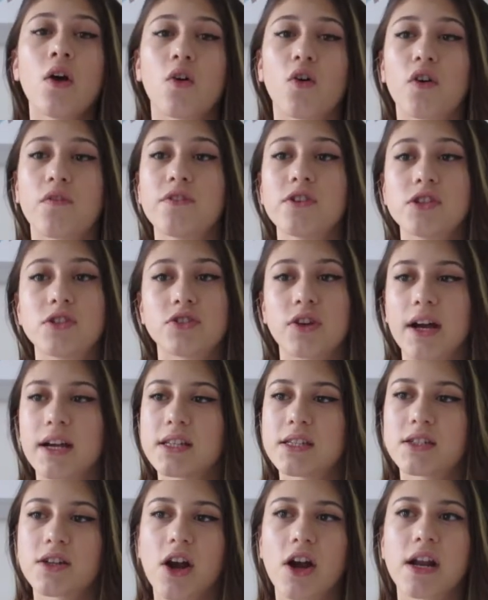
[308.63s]
or if you tried
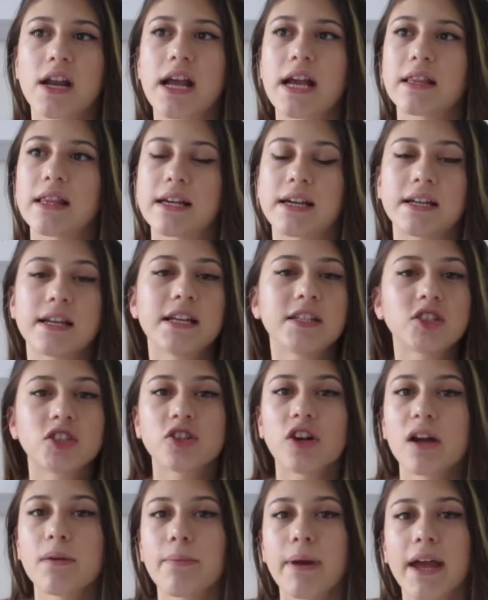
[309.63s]
starting like an
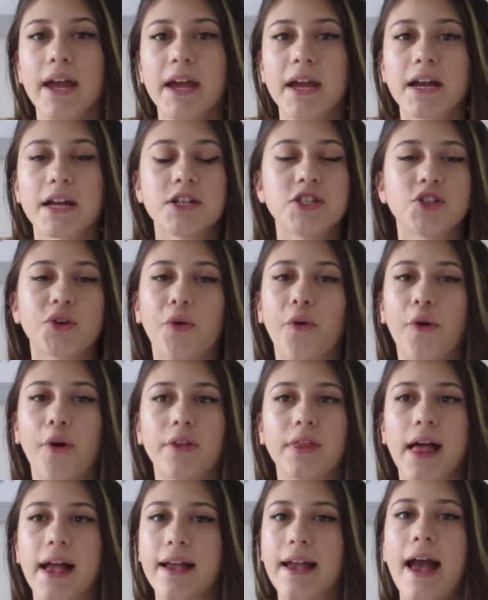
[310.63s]
Instagram page, or
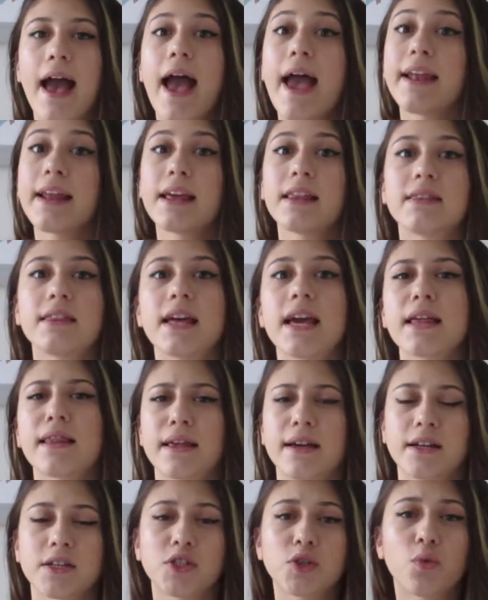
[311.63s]
like anything,
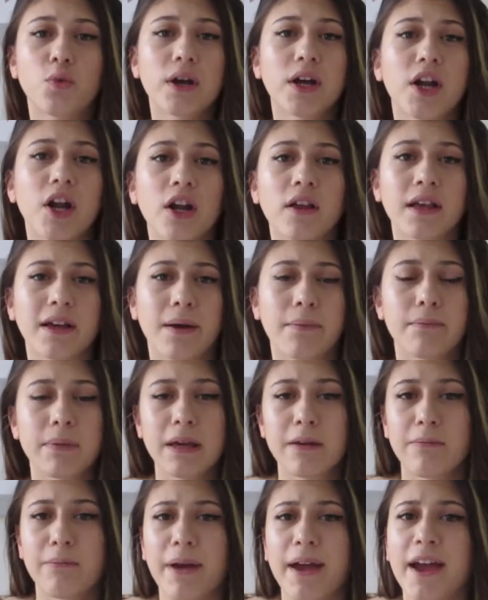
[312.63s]
like a Twitter, like a
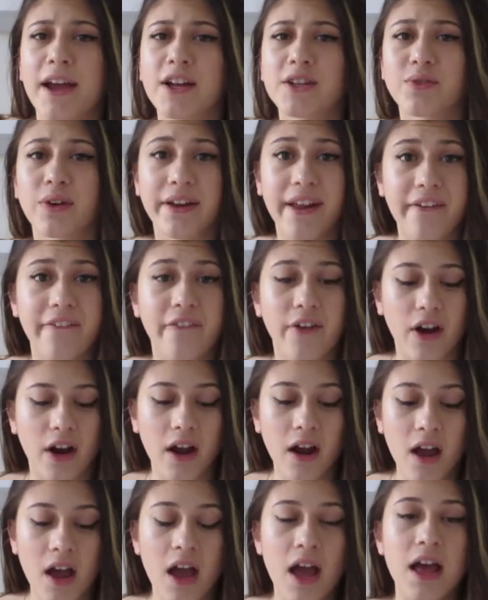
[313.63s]
meme page, whatever,